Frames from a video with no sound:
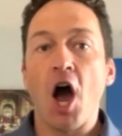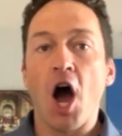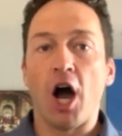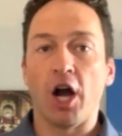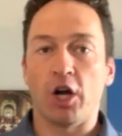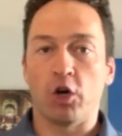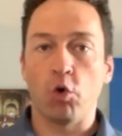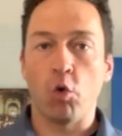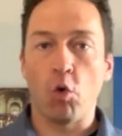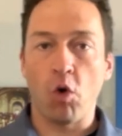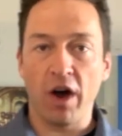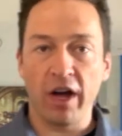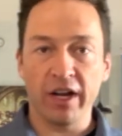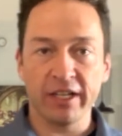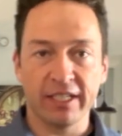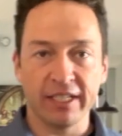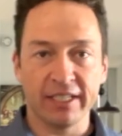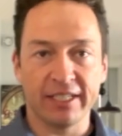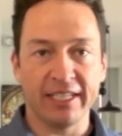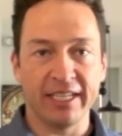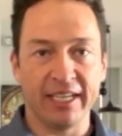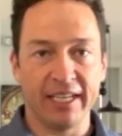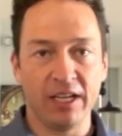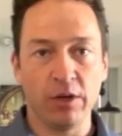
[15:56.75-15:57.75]
a
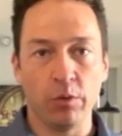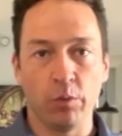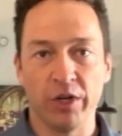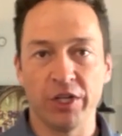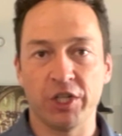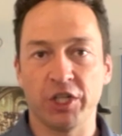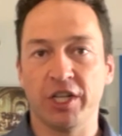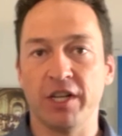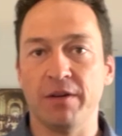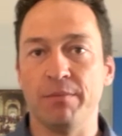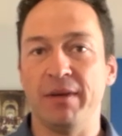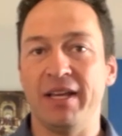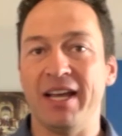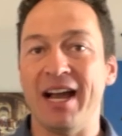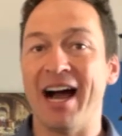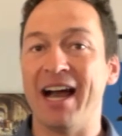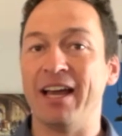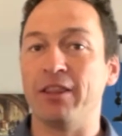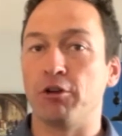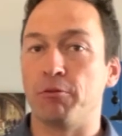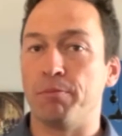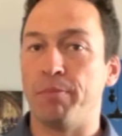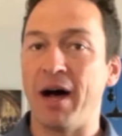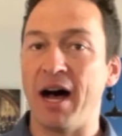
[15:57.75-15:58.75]
quantity which can be
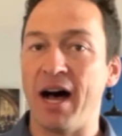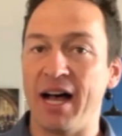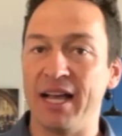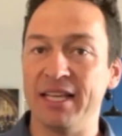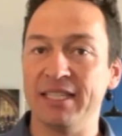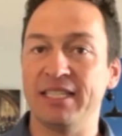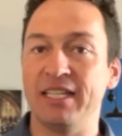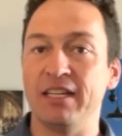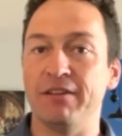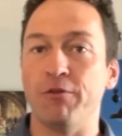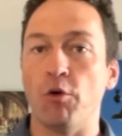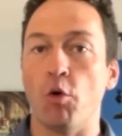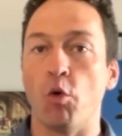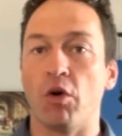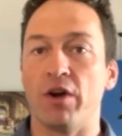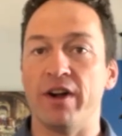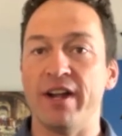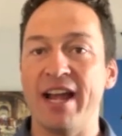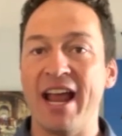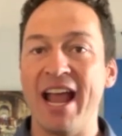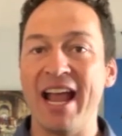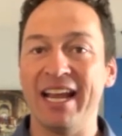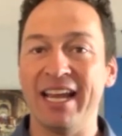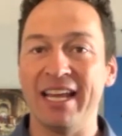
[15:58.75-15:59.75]
either positive or
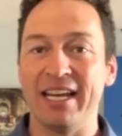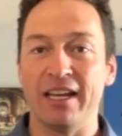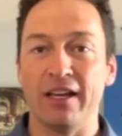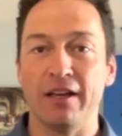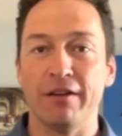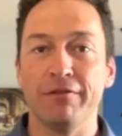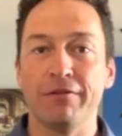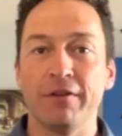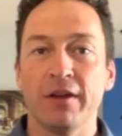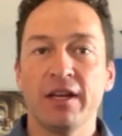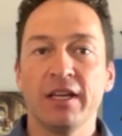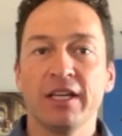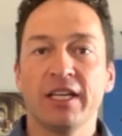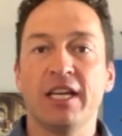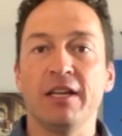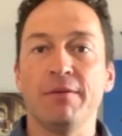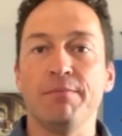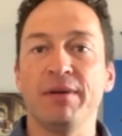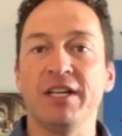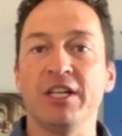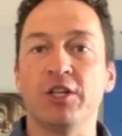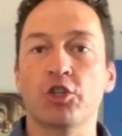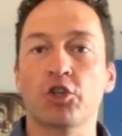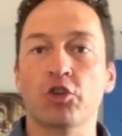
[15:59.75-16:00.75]
negative can
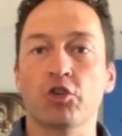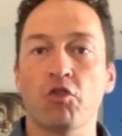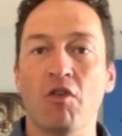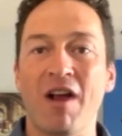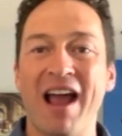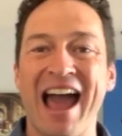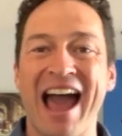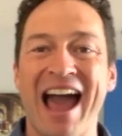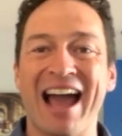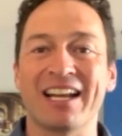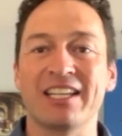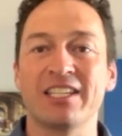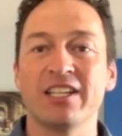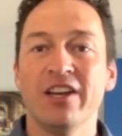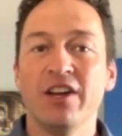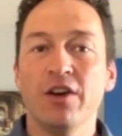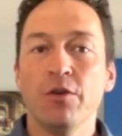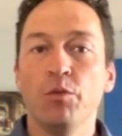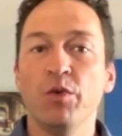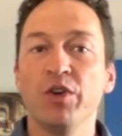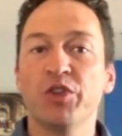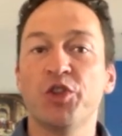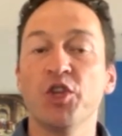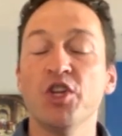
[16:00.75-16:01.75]
be tracked
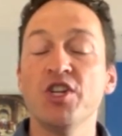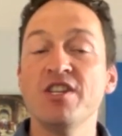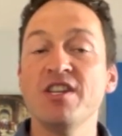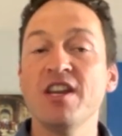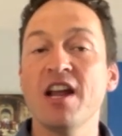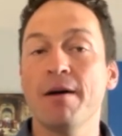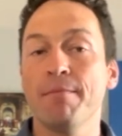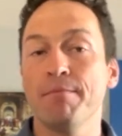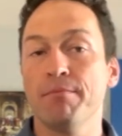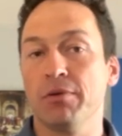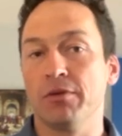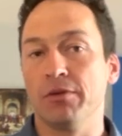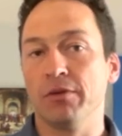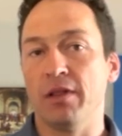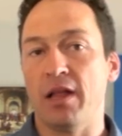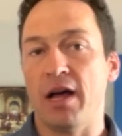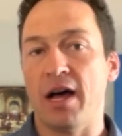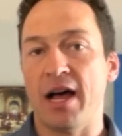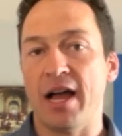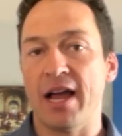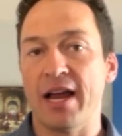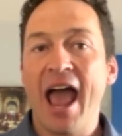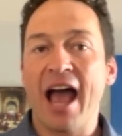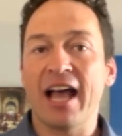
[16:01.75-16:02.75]
with the number
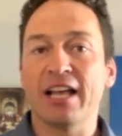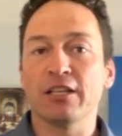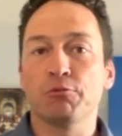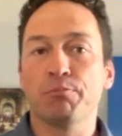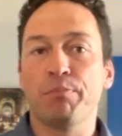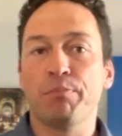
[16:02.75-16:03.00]
line, as